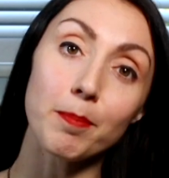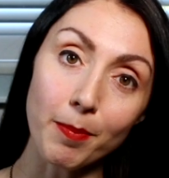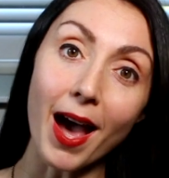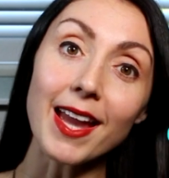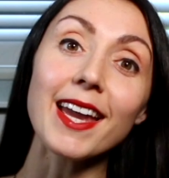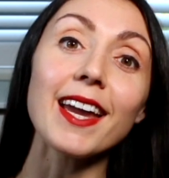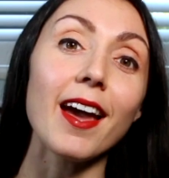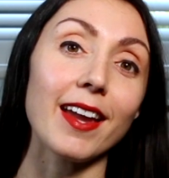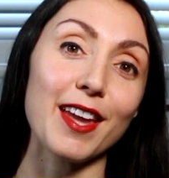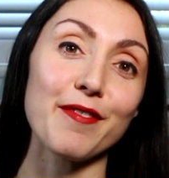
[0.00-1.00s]
Buying
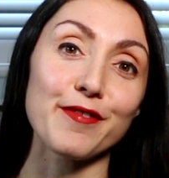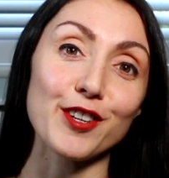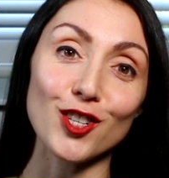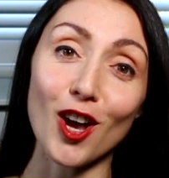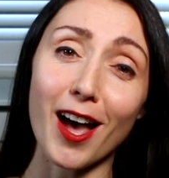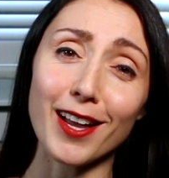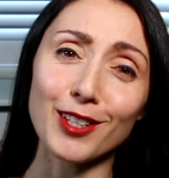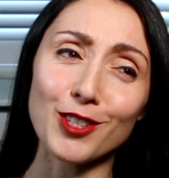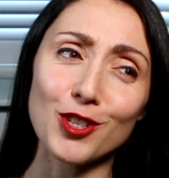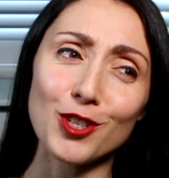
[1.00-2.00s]
a gift for a
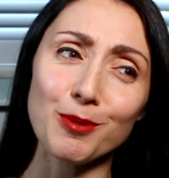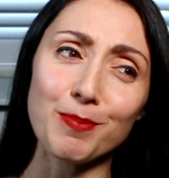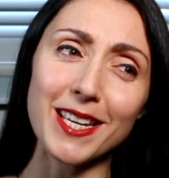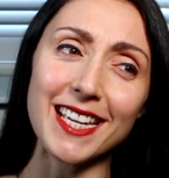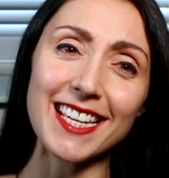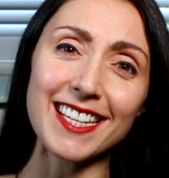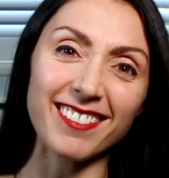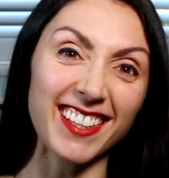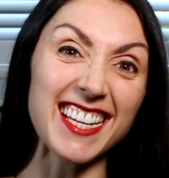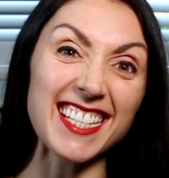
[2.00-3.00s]
child should be
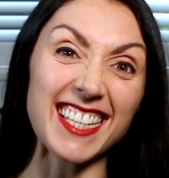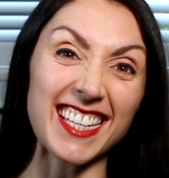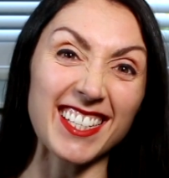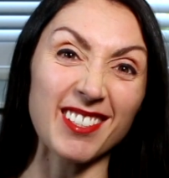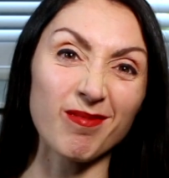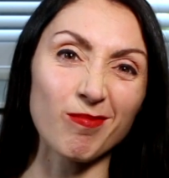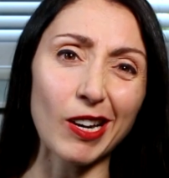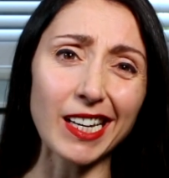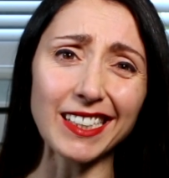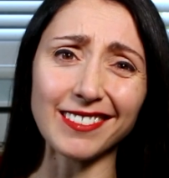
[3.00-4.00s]
easy,
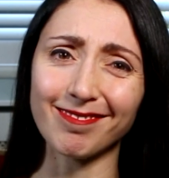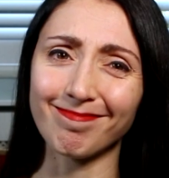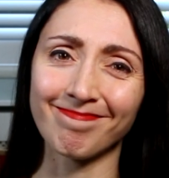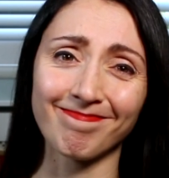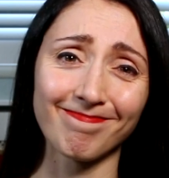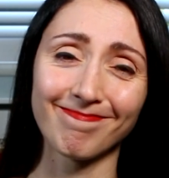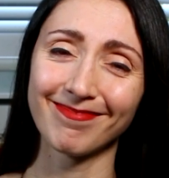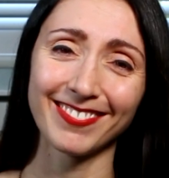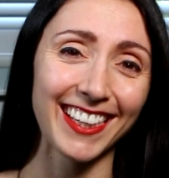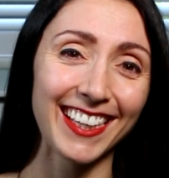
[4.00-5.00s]
right?
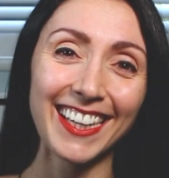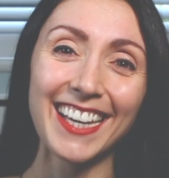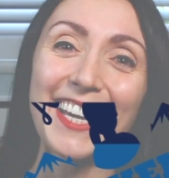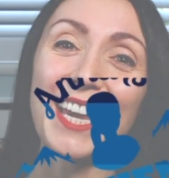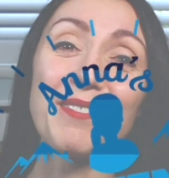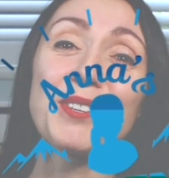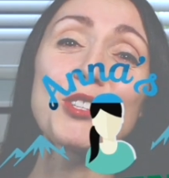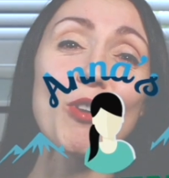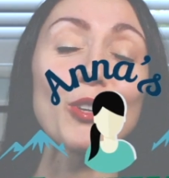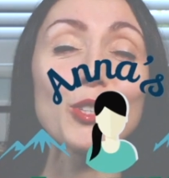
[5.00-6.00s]
If you
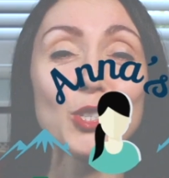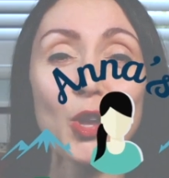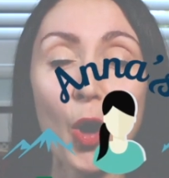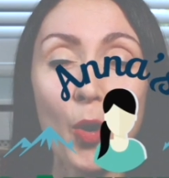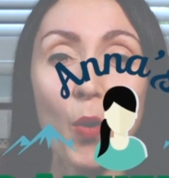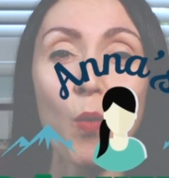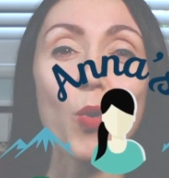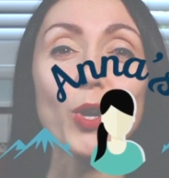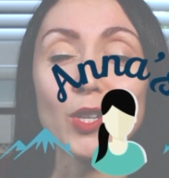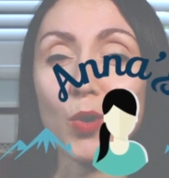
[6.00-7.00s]
struggle to know
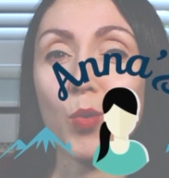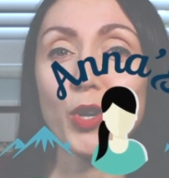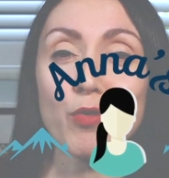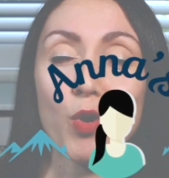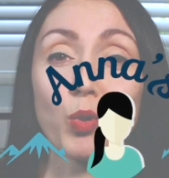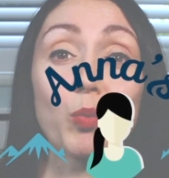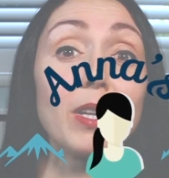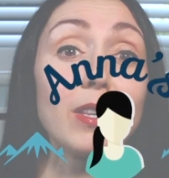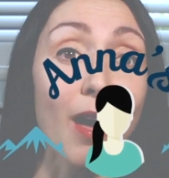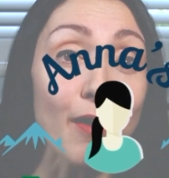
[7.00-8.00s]
what a one-year-old will
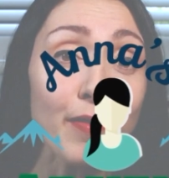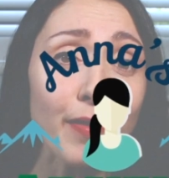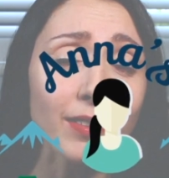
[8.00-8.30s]
love,